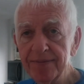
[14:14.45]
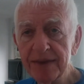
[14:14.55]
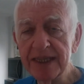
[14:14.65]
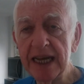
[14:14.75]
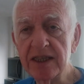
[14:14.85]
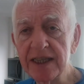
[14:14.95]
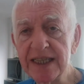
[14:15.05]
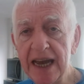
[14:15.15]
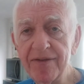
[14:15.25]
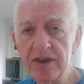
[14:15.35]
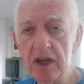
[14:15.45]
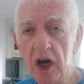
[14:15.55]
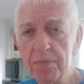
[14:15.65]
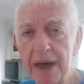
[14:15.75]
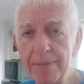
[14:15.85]
10 to 7
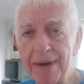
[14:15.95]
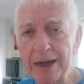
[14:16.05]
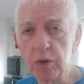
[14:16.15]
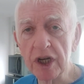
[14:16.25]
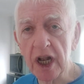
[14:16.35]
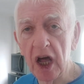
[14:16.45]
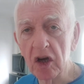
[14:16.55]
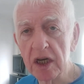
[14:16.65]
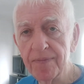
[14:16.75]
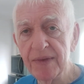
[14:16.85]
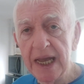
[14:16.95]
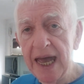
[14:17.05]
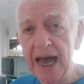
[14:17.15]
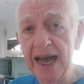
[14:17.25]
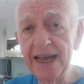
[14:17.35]
on my backward clock.
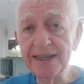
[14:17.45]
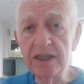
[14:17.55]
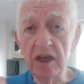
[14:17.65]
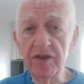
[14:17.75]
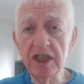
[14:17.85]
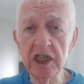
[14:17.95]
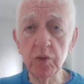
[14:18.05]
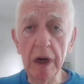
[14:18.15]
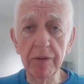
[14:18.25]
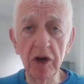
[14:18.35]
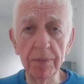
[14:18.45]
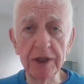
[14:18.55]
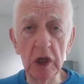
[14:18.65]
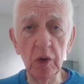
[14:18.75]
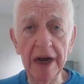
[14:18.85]
And this is where we're up
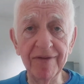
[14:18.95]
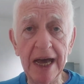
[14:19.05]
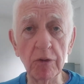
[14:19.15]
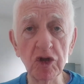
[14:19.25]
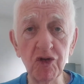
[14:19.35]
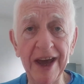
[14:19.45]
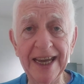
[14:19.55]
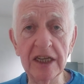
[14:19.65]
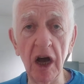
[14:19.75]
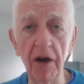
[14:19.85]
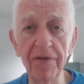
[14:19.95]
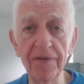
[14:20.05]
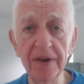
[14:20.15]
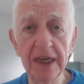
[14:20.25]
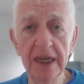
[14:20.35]
to. I've now drained
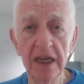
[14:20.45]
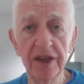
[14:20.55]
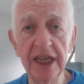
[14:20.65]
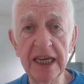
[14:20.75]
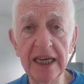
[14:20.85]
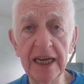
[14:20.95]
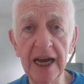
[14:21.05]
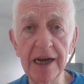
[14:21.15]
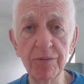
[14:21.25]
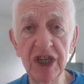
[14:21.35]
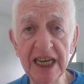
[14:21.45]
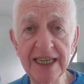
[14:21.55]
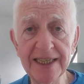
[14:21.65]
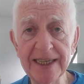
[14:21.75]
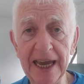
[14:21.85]
off the
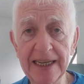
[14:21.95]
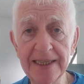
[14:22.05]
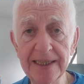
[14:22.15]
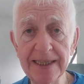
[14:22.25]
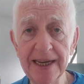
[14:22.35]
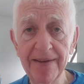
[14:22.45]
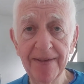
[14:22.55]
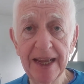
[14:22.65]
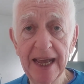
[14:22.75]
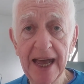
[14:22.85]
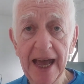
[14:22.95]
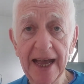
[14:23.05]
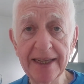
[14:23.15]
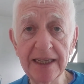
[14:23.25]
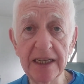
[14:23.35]
chicken skins,
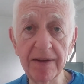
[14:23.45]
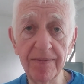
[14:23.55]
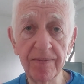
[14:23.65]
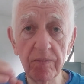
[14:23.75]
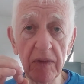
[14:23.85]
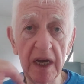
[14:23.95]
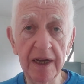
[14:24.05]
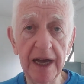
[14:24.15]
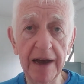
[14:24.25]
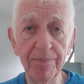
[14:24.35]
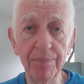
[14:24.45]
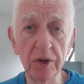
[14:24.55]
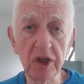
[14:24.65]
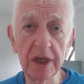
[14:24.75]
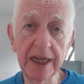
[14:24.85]
and I've
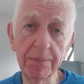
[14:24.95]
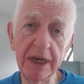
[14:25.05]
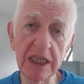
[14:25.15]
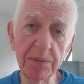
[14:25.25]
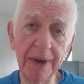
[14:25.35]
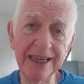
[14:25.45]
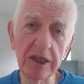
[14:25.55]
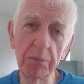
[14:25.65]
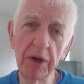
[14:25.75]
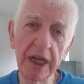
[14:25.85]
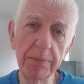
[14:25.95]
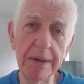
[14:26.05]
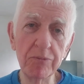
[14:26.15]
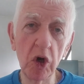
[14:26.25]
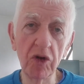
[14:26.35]
put a little bit of spice on, put a little
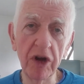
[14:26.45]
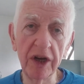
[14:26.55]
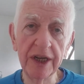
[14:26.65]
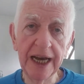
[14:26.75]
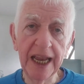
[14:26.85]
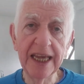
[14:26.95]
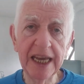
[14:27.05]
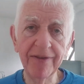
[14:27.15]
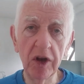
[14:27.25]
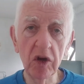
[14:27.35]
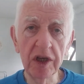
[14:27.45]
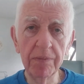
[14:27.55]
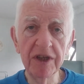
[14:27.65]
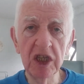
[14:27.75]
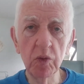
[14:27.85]
bit more on. I'll let you have a look at
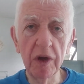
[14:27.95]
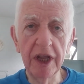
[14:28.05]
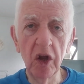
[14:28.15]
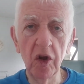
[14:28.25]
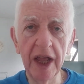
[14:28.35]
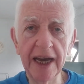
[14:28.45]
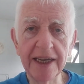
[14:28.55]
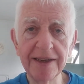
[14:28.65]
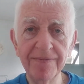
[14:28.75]
them. This is what they look like.